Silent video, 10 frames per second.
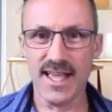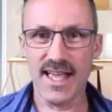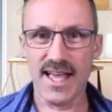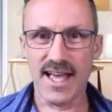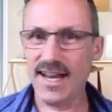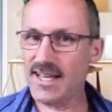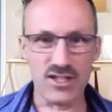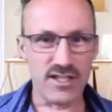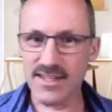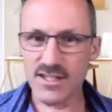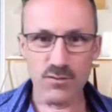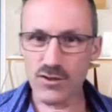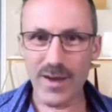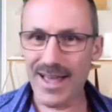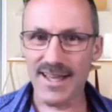And actually they don't do
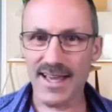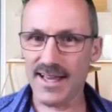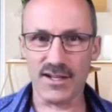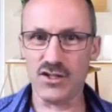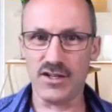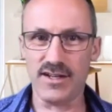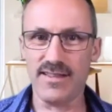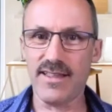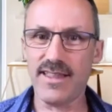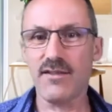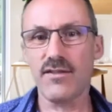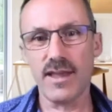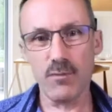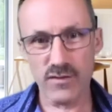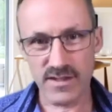any action, and then they
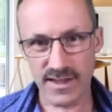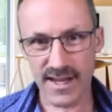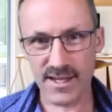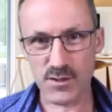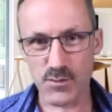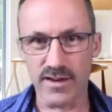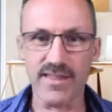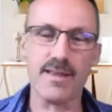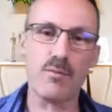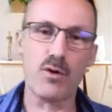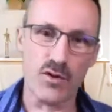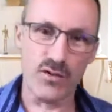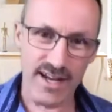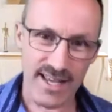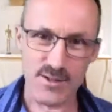move to the next one, and then they book on the
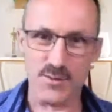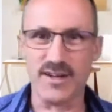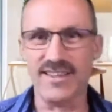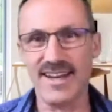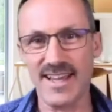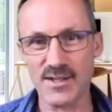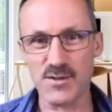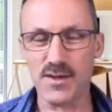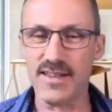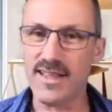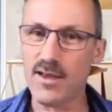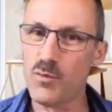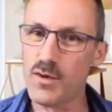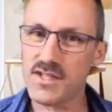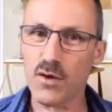next one and the next one, and they
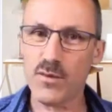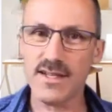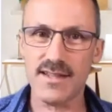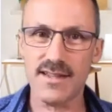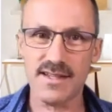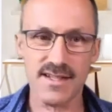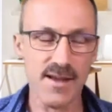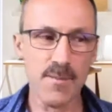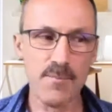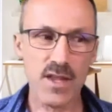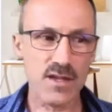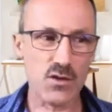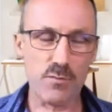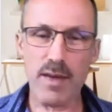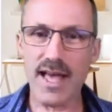almost go into this sort of
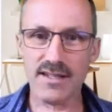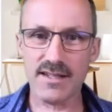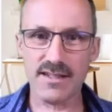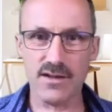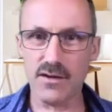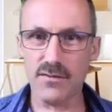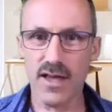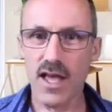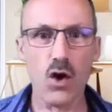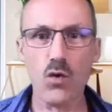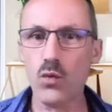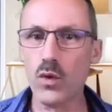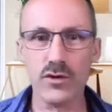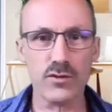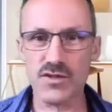pattern of, oh,
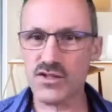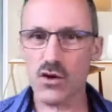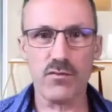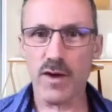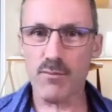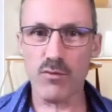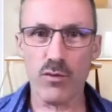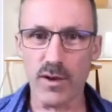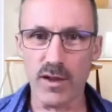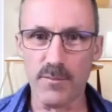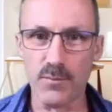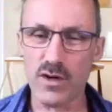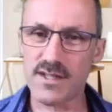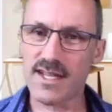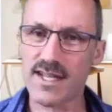world, solve my problem. Whereas
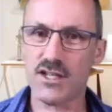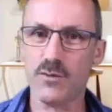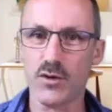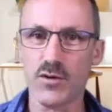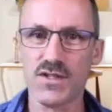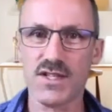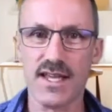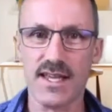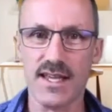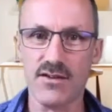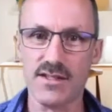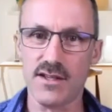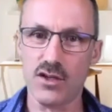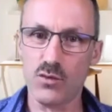actually what you're saying here is that you